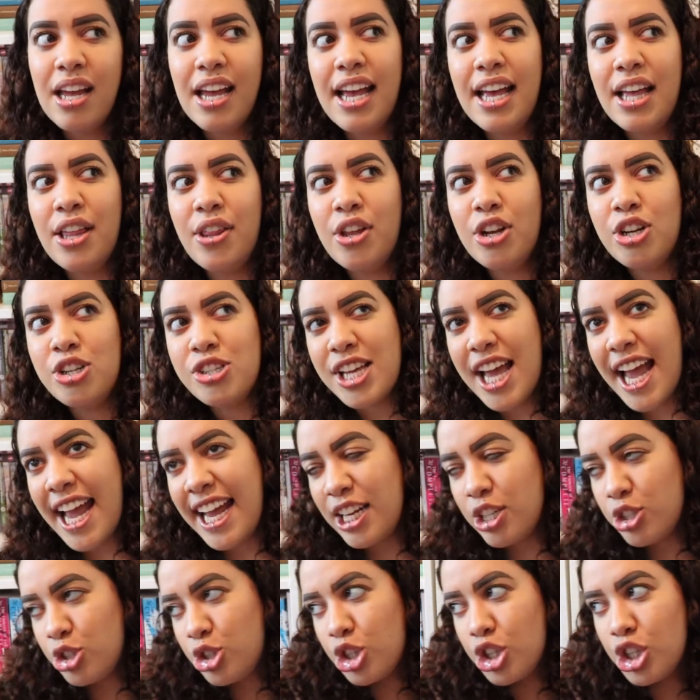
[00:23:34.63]
and there's
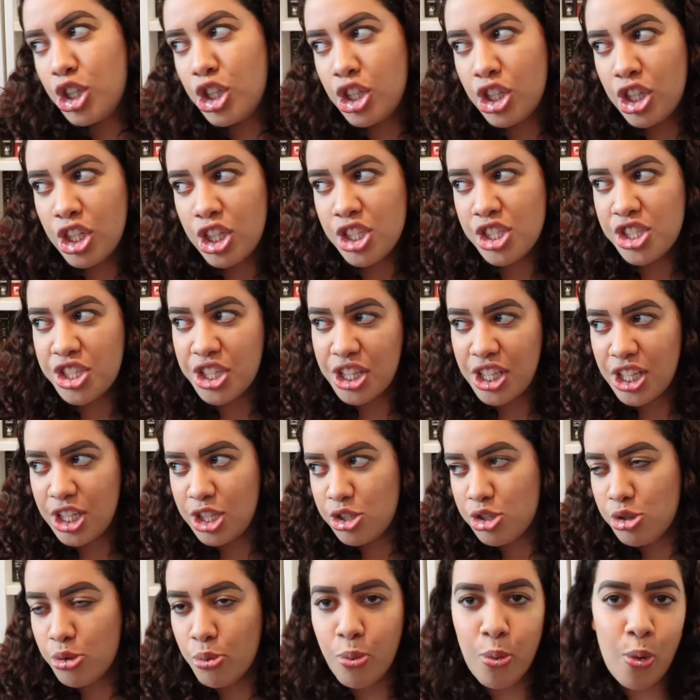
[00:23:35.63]
angels, and
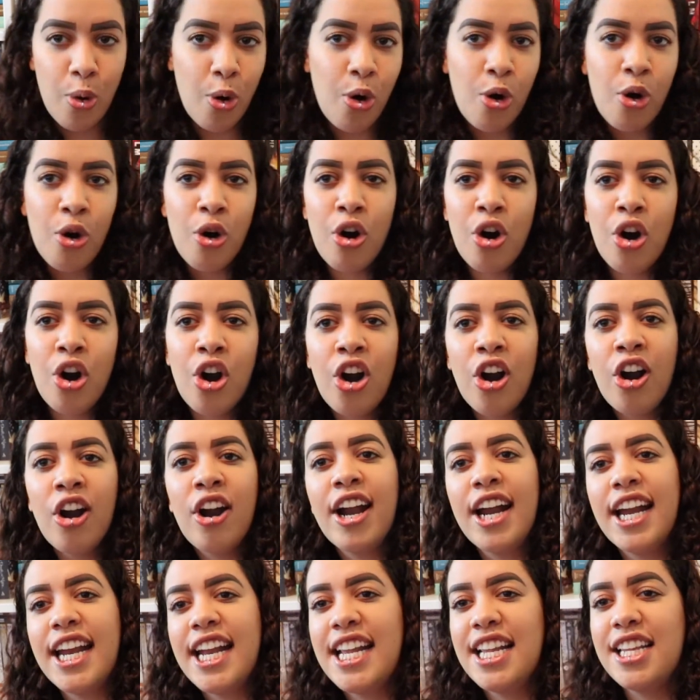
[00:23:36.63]
there's a war,
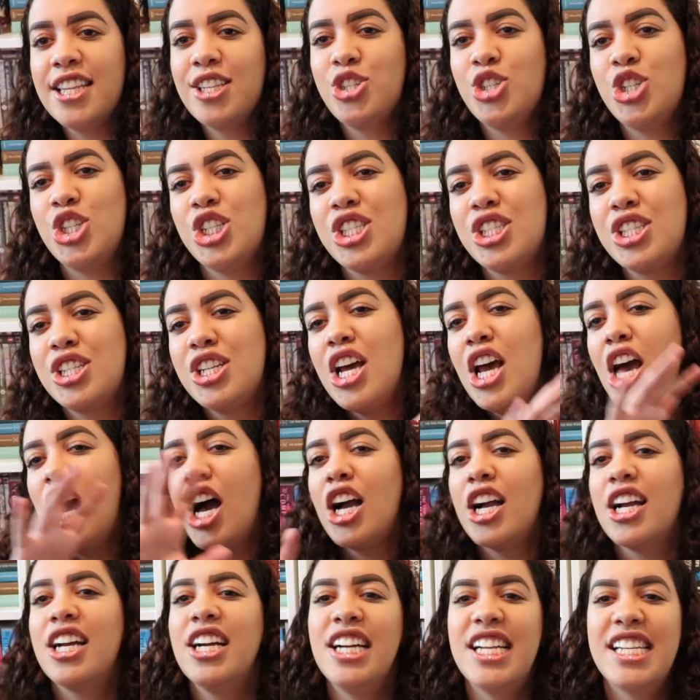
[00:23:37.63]
and it's just
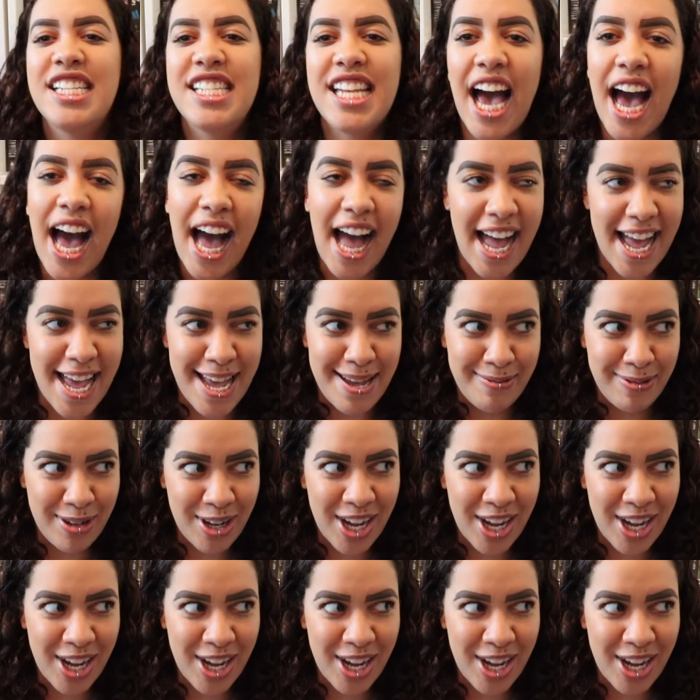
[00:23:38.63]
a good time.